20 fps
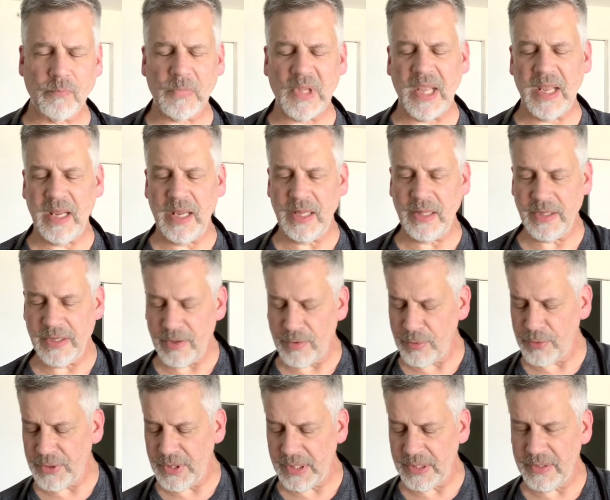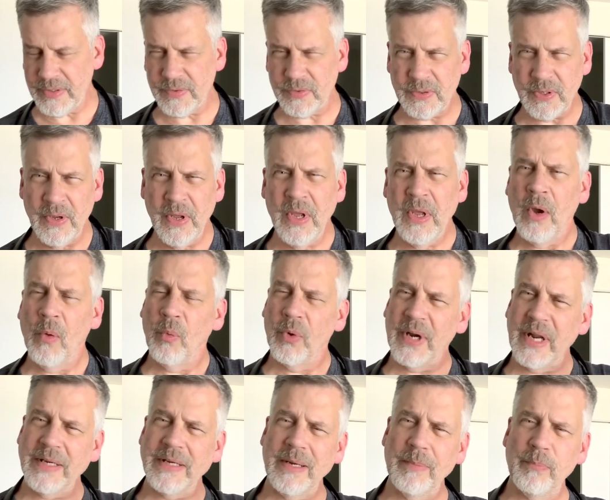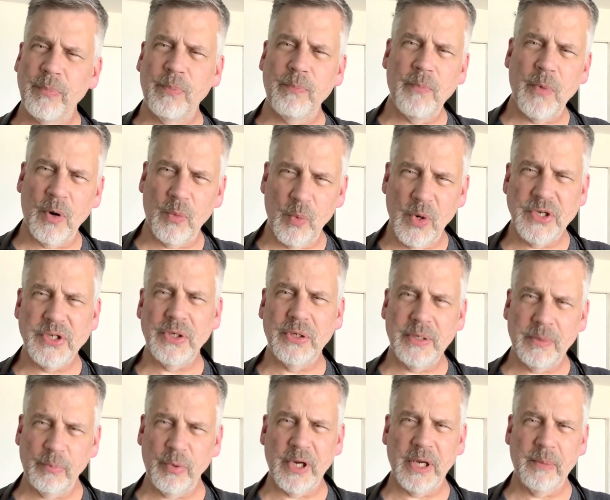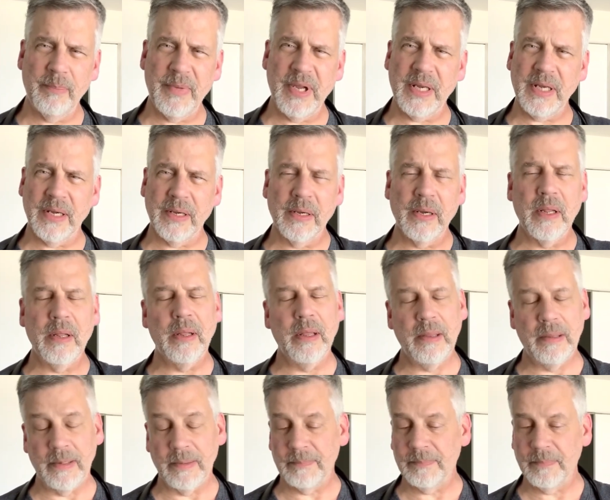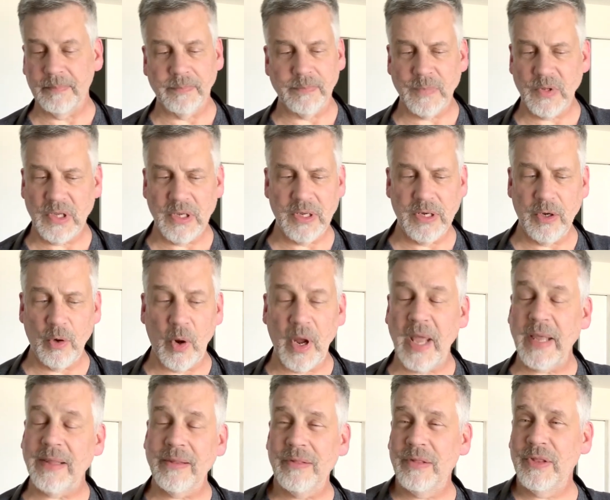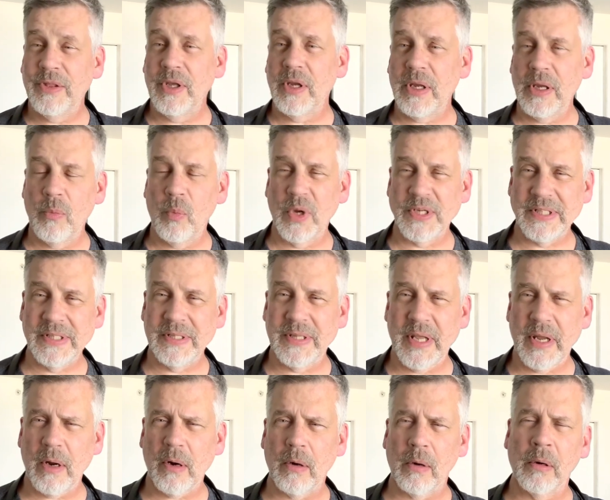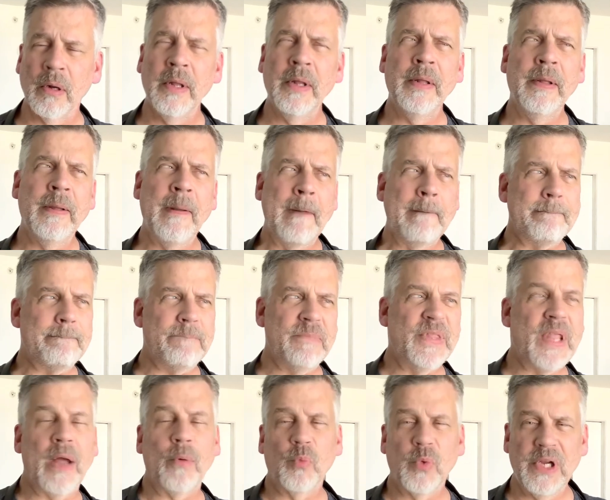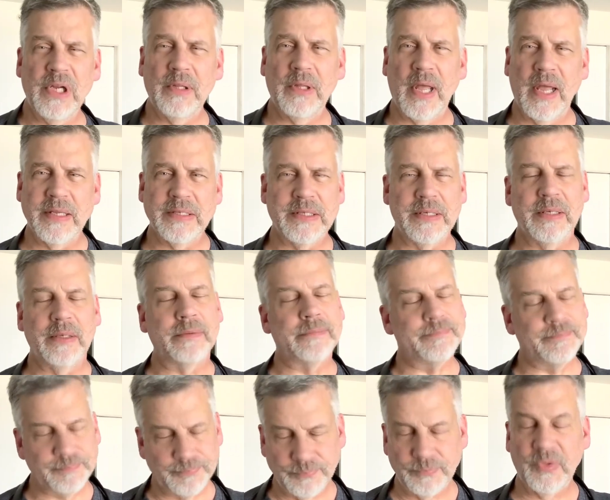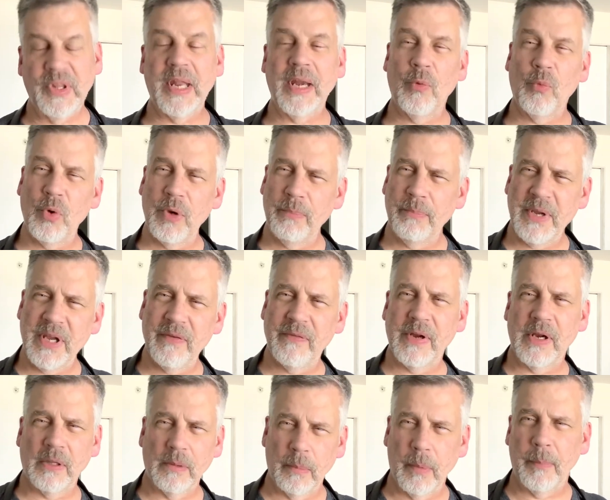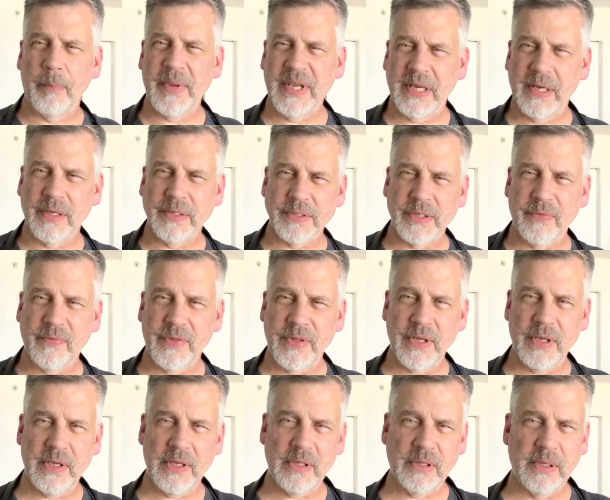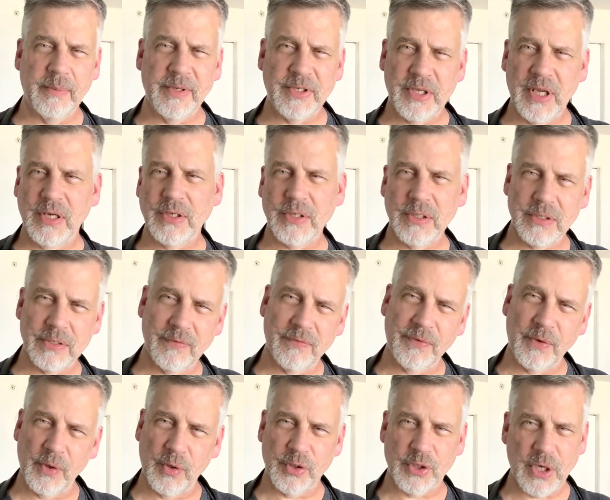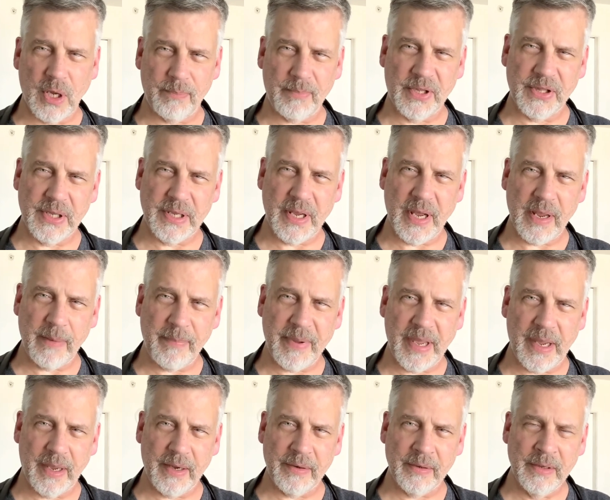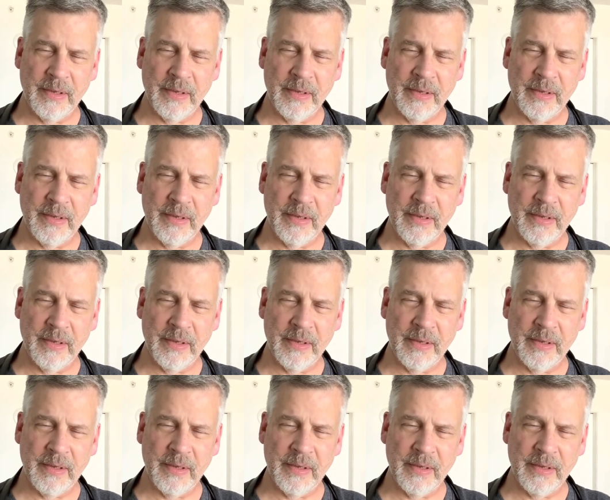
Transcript: And the other thing is, when I did originally bring them in, it wasn't there, not realizing that it wouldn't be available because of the limitations of Photoshop on the iPad.